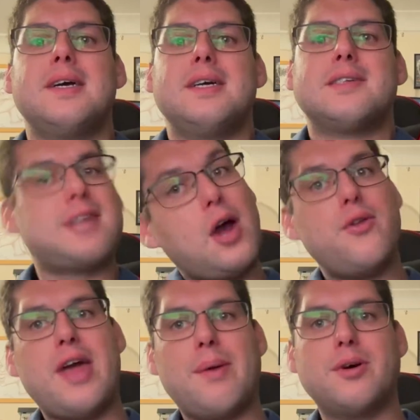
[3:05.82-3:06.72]
So
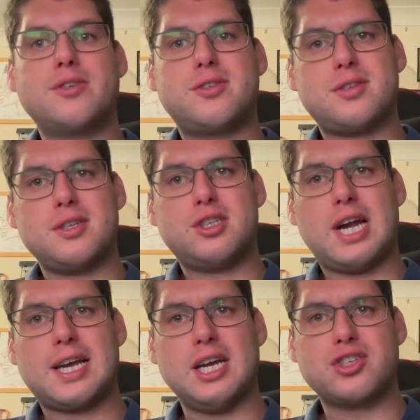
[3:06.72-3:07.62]
there was
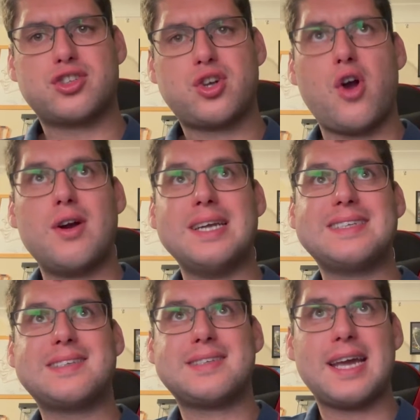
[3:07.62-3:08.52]
Xhaka scoring
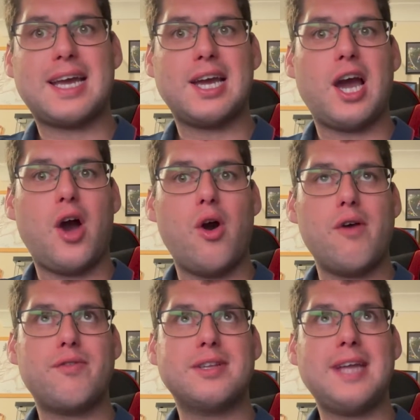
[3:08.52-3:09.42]
his second goal
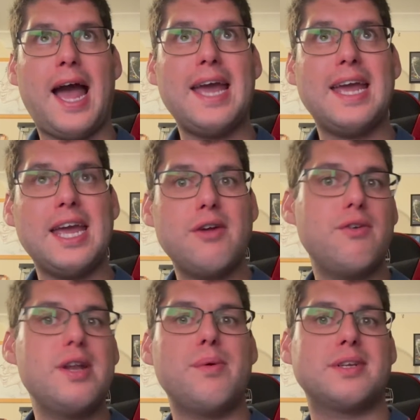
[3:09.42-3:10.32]
of the day. He
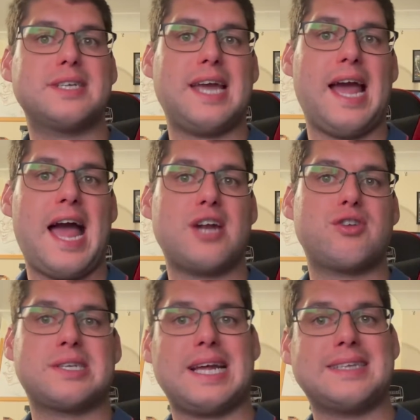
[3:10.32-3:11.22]
really wanted to get a
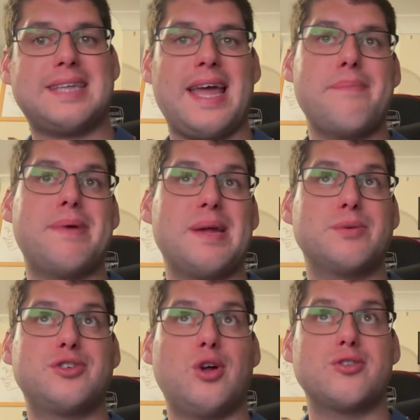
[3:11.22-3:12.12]
hat-trick that day, but it
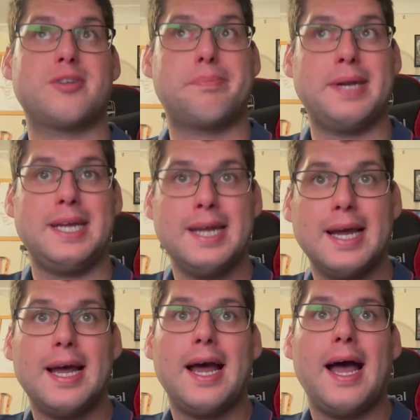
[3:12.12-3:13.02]
was not to be.
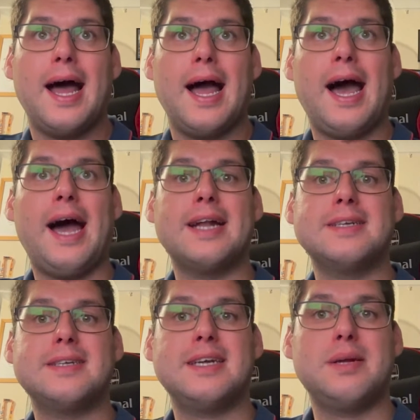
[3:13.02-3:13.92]

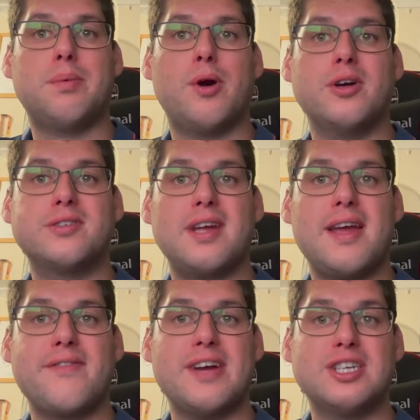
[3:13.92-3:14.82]
And he was
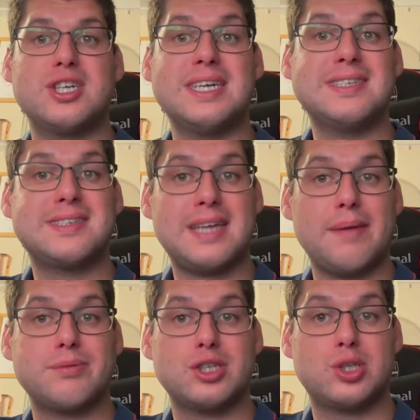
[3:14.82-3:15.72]
eventually
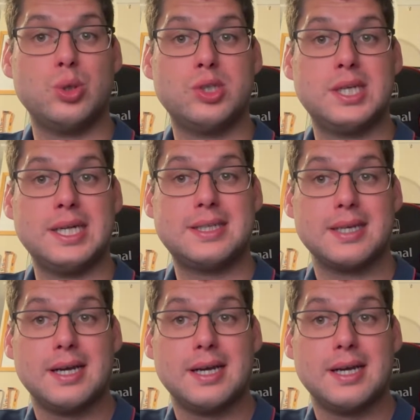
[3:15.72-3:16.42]
substituted.